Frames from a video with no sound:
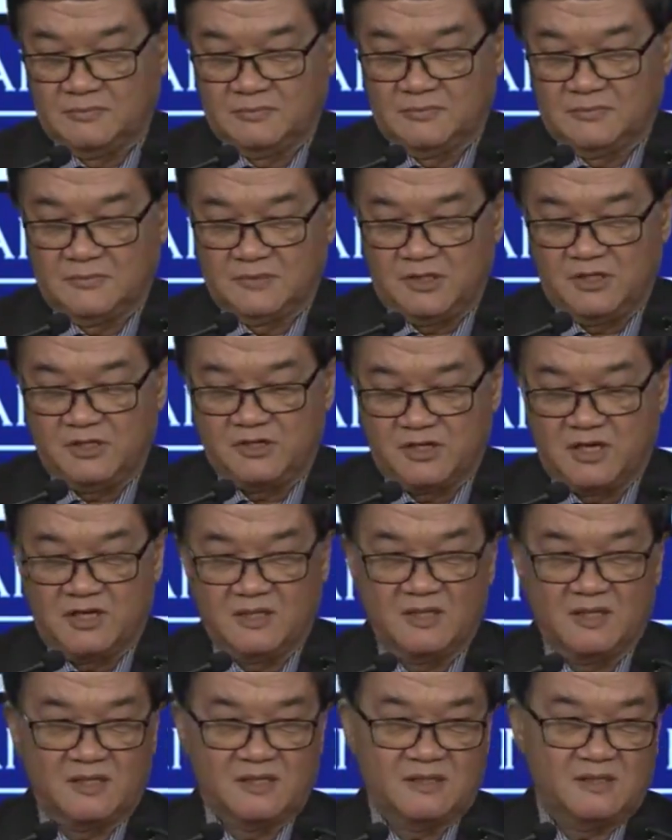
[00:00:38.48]
he said
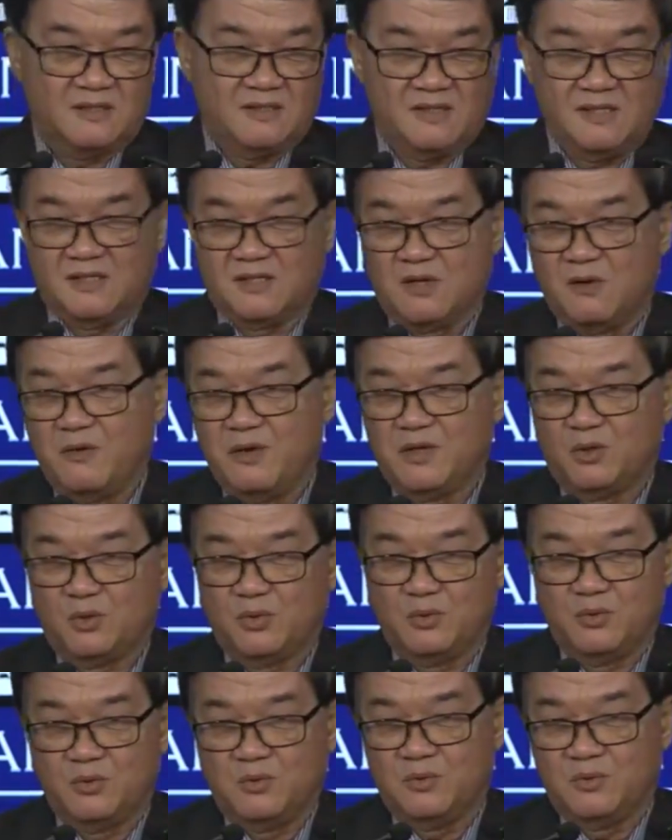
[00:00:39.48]
that he is going
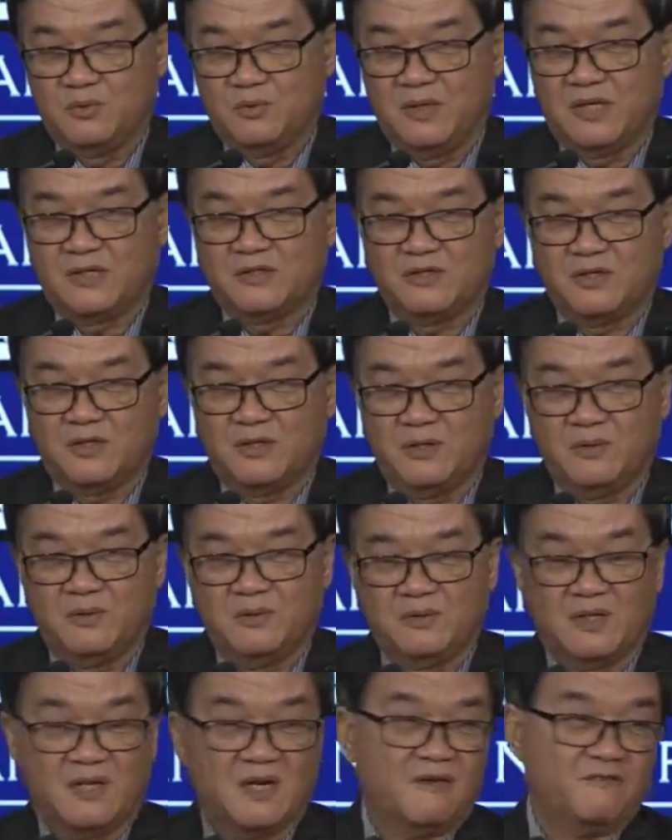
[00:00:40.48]
to execute
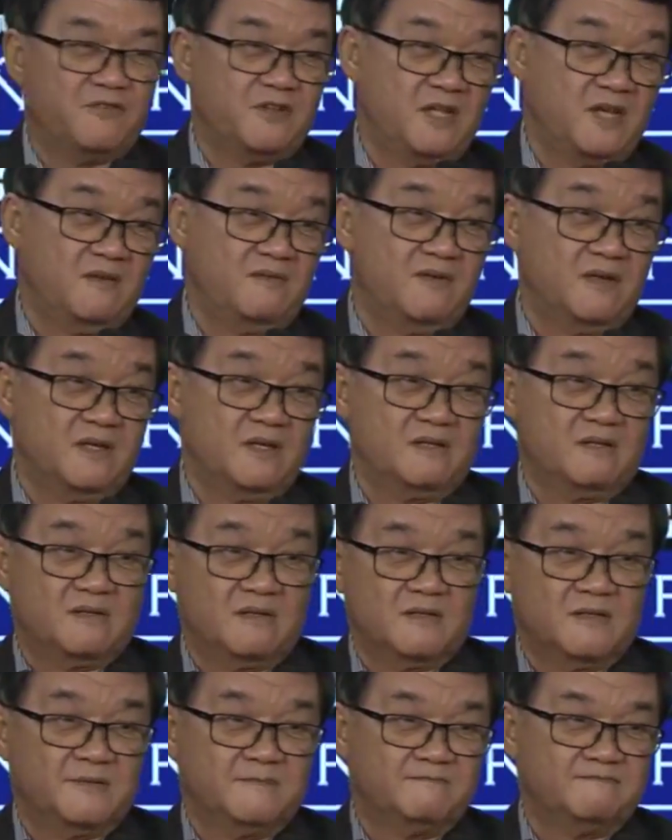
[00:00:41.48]
an affidavit
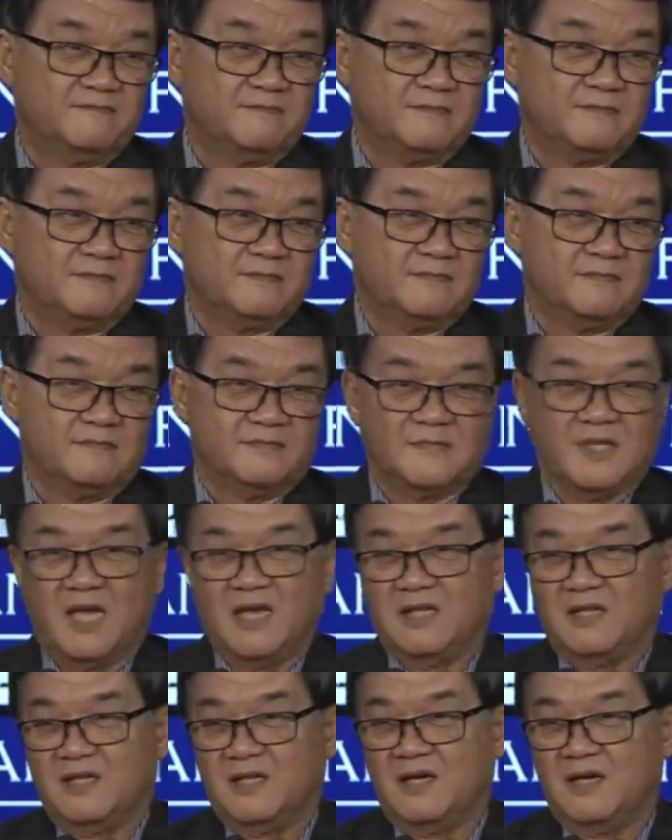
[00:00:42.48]

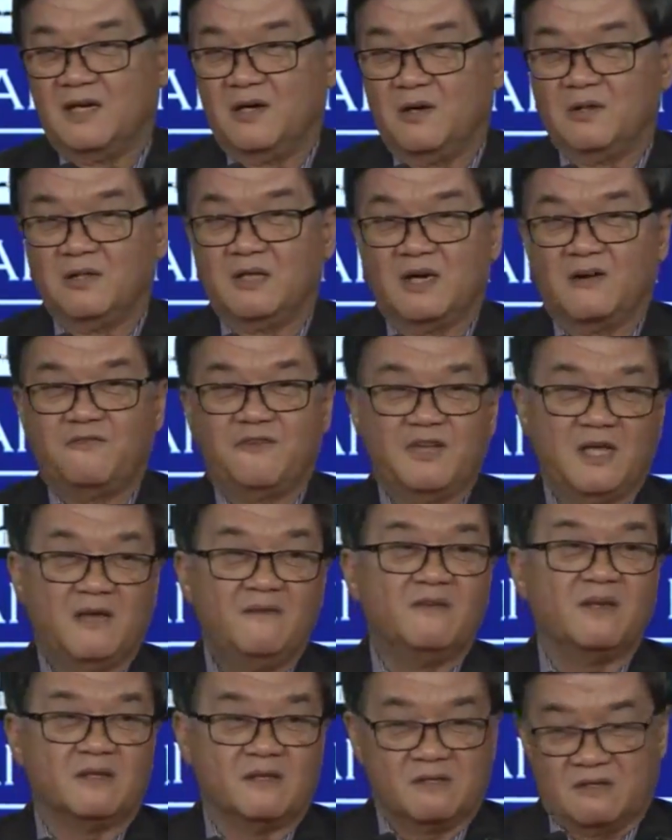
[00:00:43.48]
and other
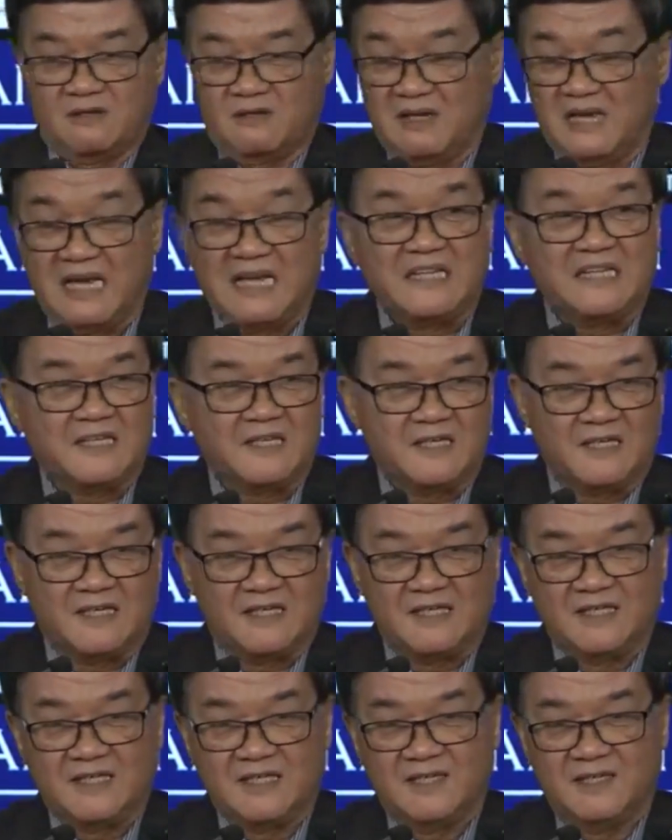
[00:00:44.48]
affidavits later.
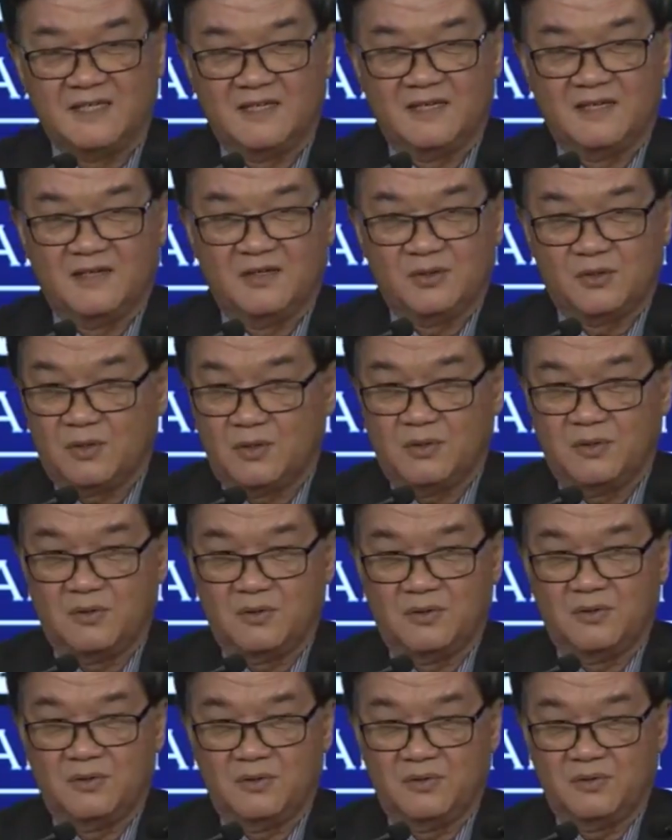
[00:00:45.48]

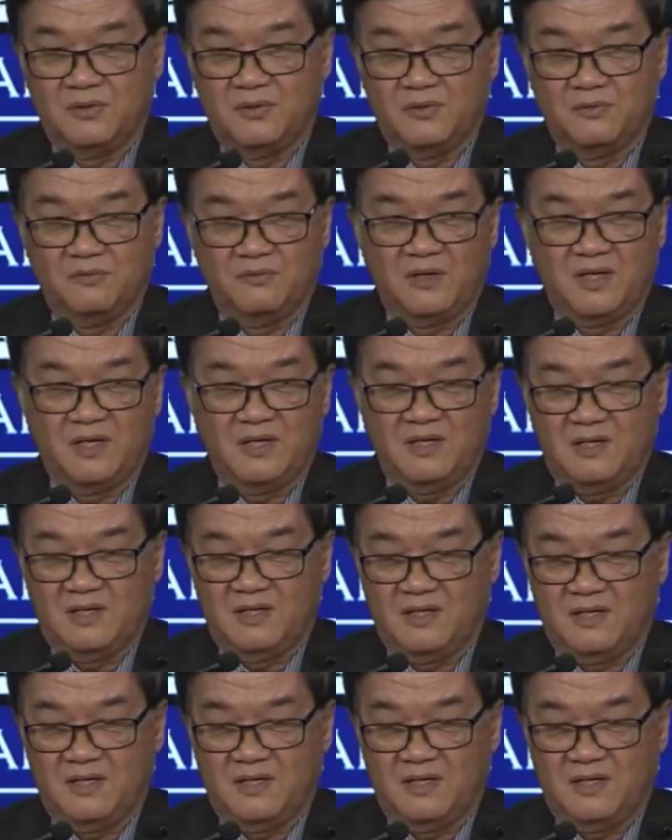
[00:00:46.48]
So we